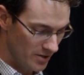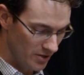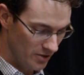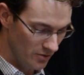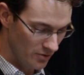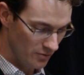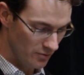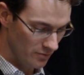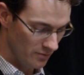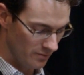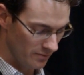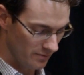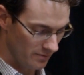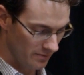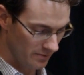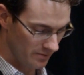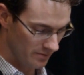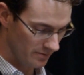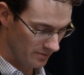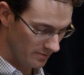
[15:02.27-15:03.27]
to
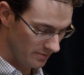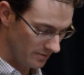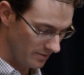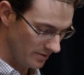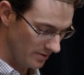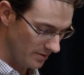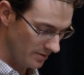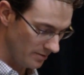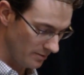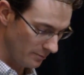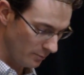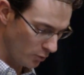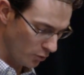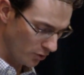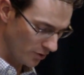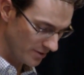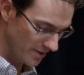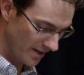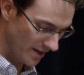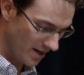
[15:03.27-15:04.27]
the
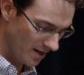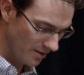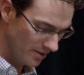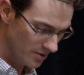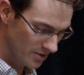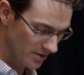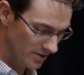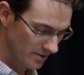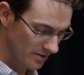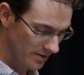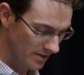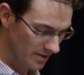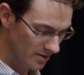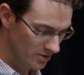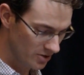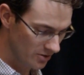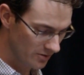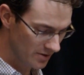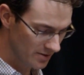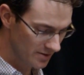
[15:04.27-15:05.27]
moral psychology
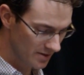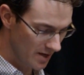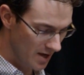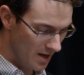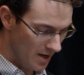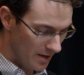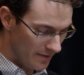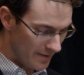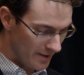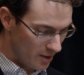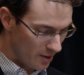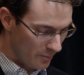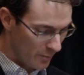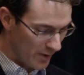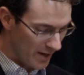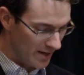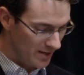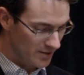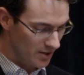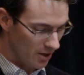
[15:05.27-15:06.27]
issue is that our
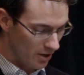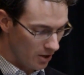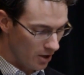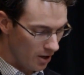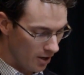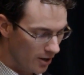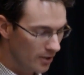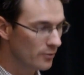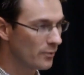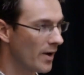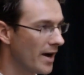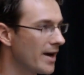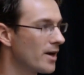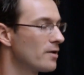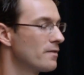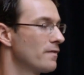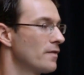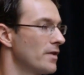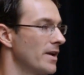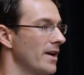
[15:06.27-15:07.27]
brains are
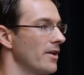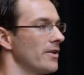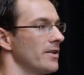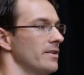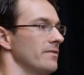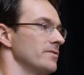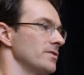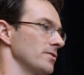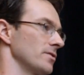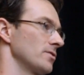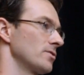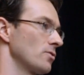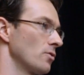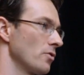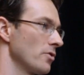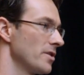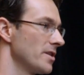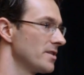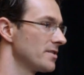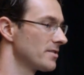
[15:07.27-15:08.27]
hardwired for narratives and
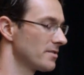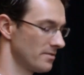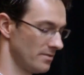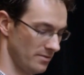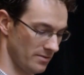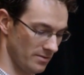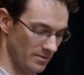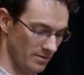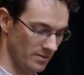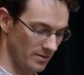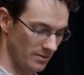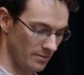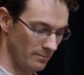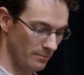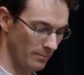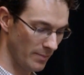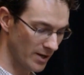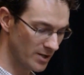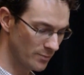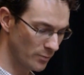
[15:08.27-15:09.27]
stories,
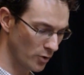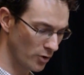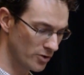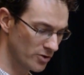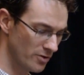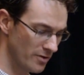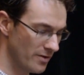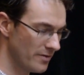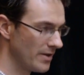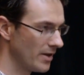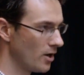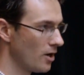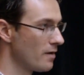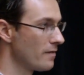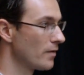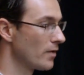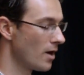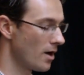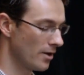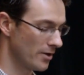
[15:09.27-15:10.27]
much more so than they are
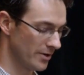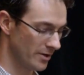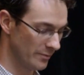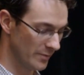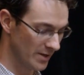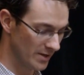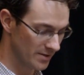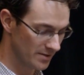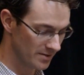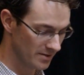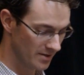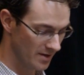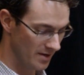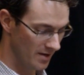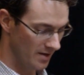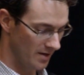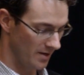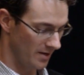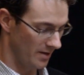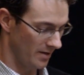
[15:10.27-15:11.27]
for arguments.
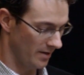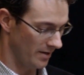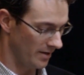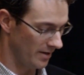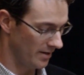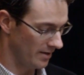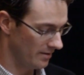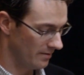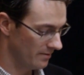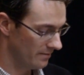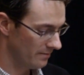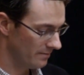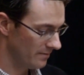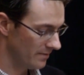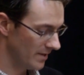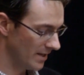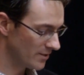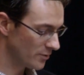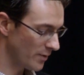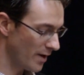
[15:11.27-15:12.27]

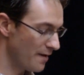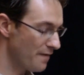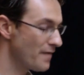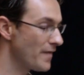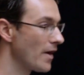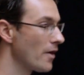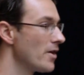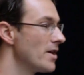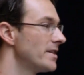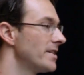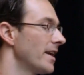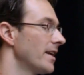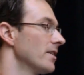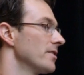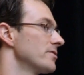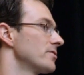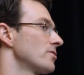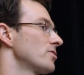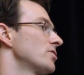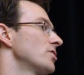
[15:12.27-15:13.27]
That's why fairy
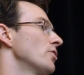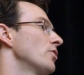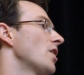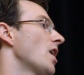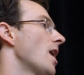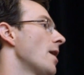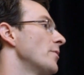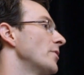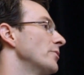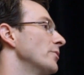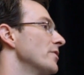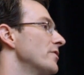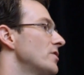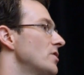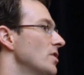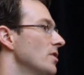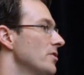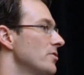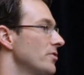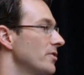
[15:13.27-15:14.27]
tales are so common with
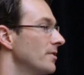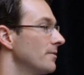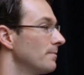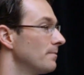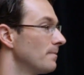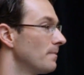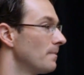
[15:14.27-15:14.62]
children.